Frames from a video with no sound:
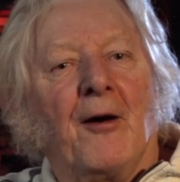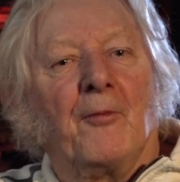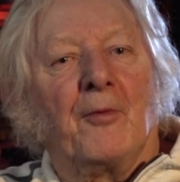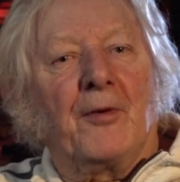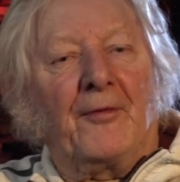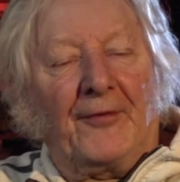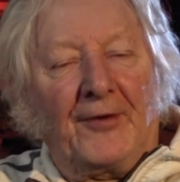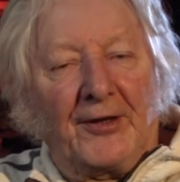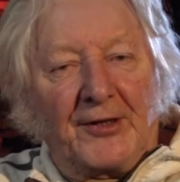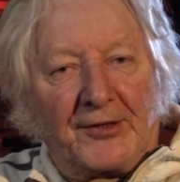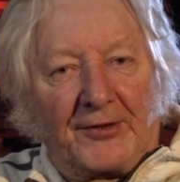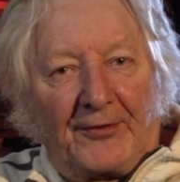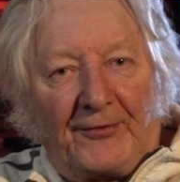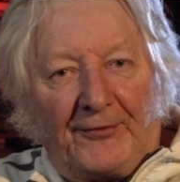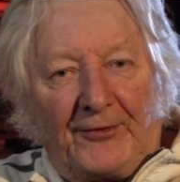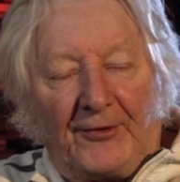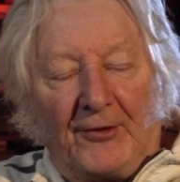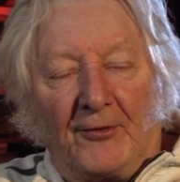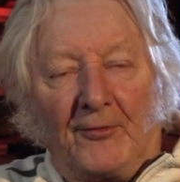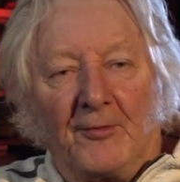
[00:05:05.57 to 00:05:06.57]
We finished the
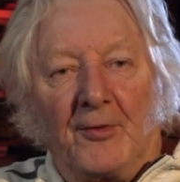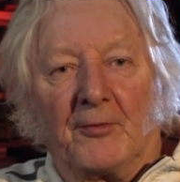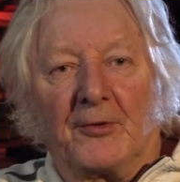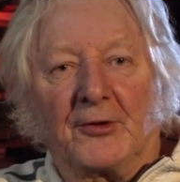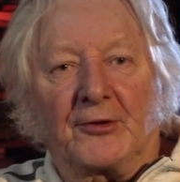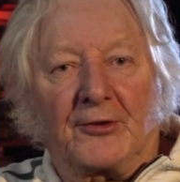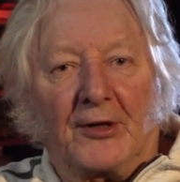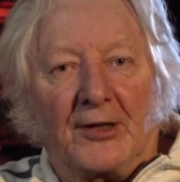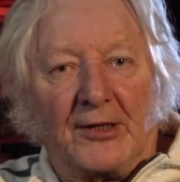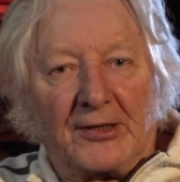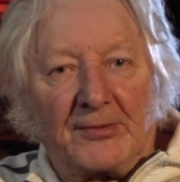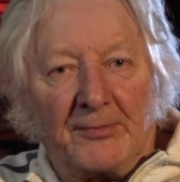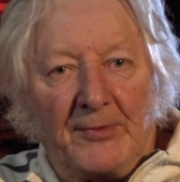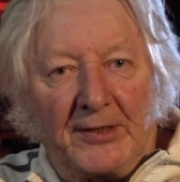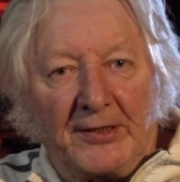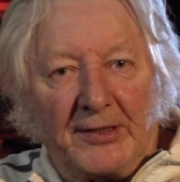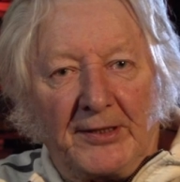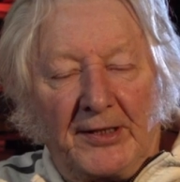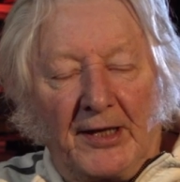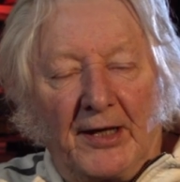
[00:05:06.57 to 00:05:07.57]
film, we
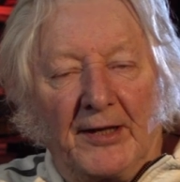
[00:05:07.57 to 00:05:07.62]
transmitted it,